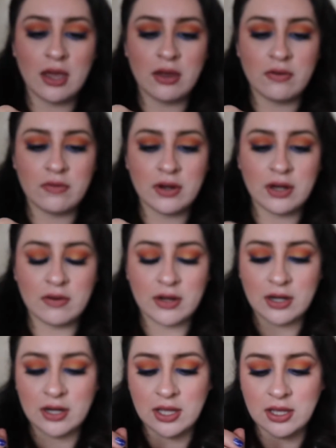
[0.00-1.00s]
I really
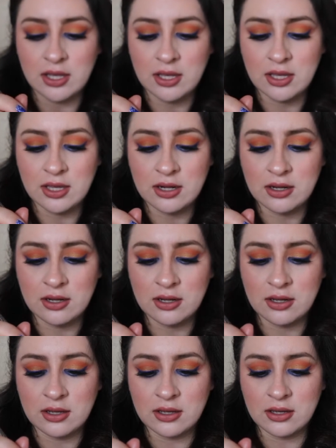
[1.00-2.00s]
really like it.
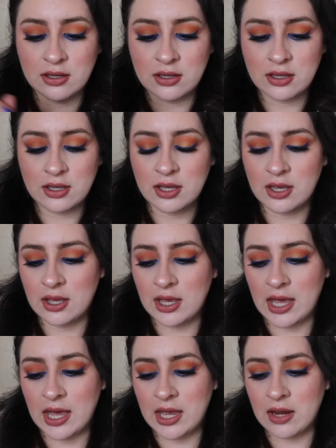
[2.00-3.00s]

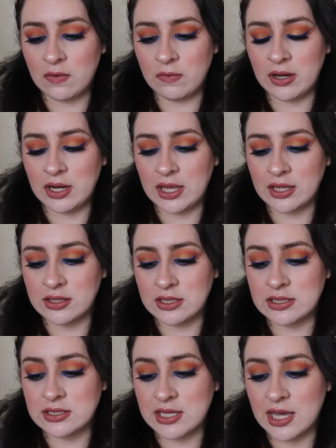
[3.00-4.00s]
I really like
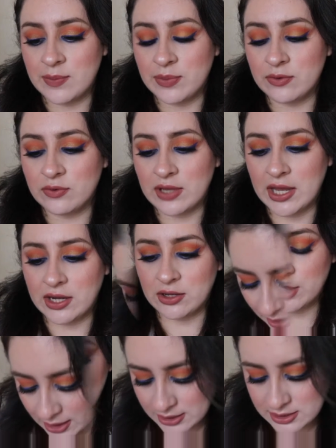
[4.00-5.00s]
this type of
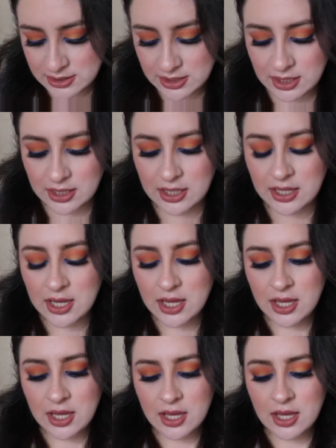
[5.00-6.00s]
liner. The
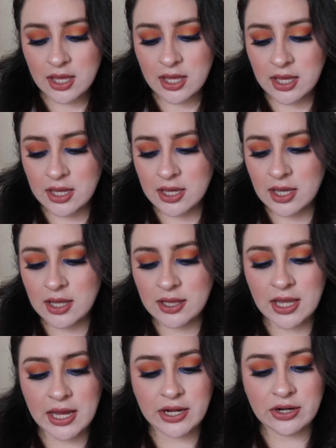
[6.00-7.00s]
ink
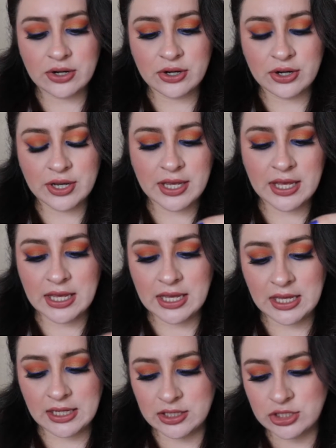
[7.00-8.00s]
liner
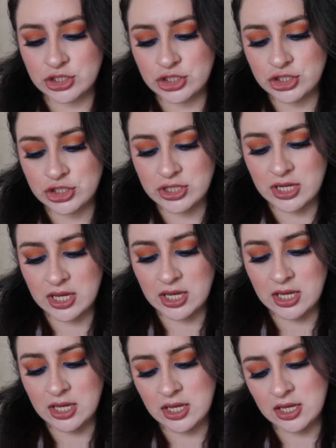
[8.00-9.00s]
and
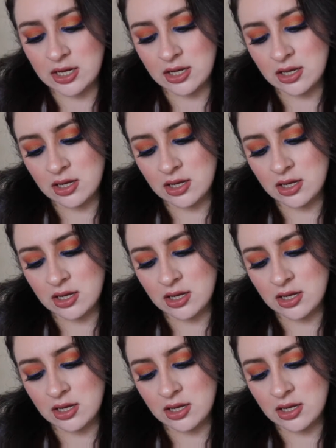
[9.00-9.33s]
shade